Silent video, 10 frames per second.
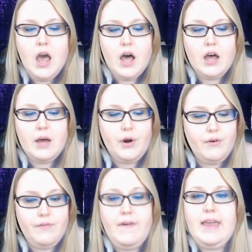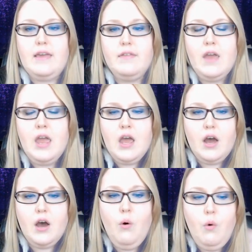um, her faith,
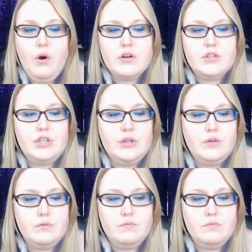or to